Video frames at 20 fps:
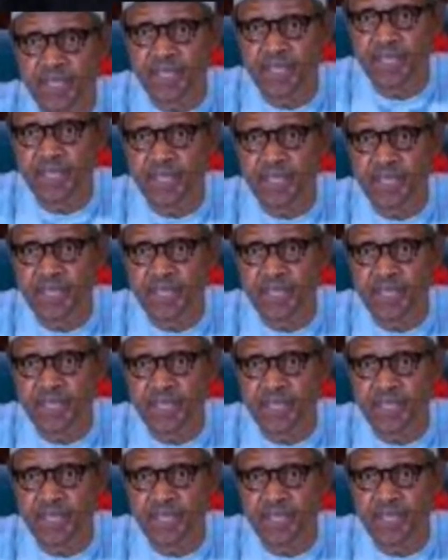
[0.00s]

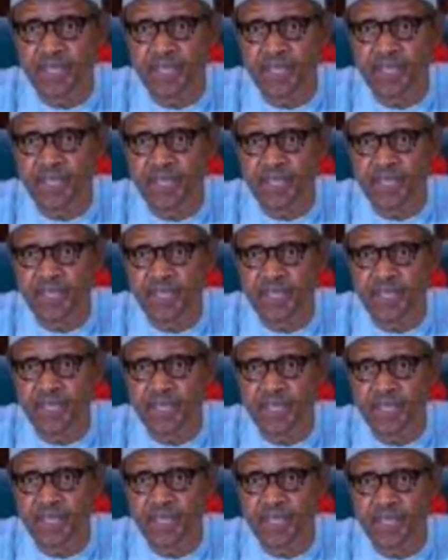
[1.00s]

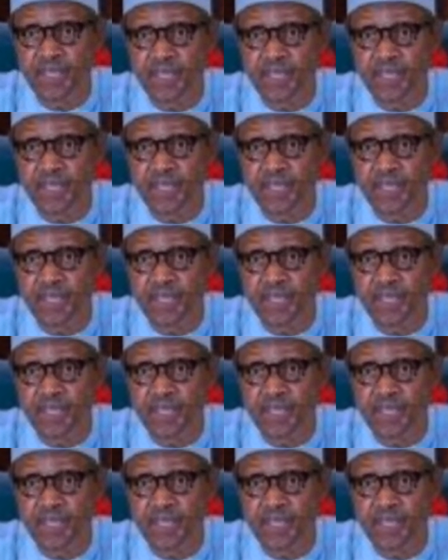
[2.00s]
No one is speaking in this clip.